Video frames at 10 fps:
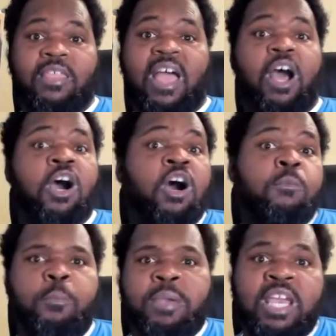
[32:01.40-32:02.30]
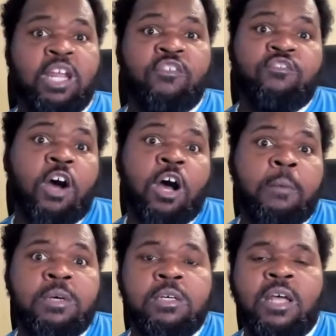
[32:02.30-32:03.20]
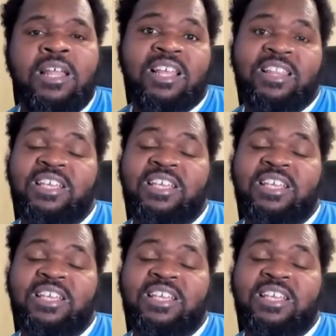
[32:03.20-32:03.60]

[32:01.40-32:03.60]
that humble peanut farmer that